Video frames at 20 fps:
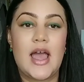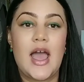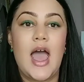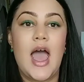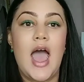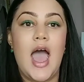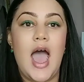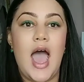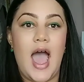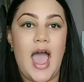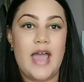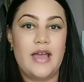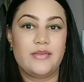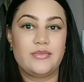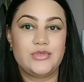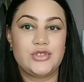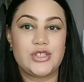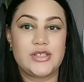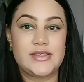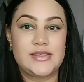I am just
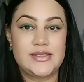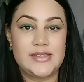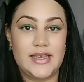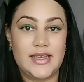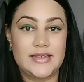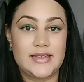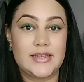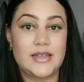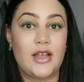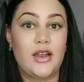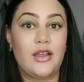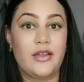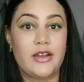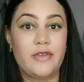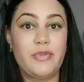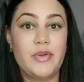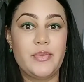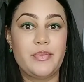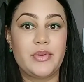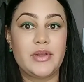saying that a lot of people
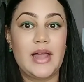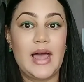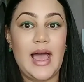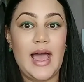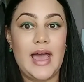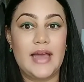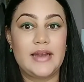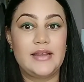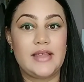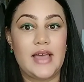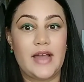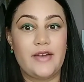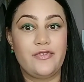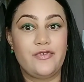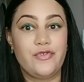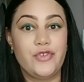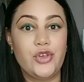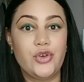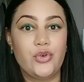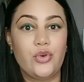had that view
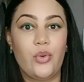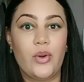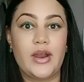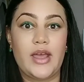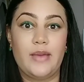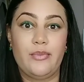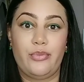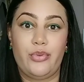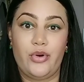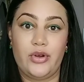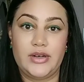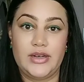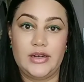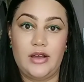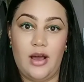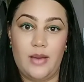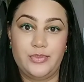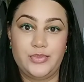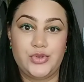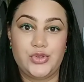when I brought it up
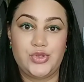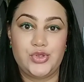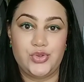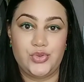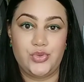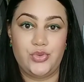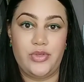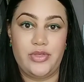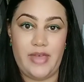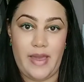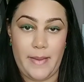to them.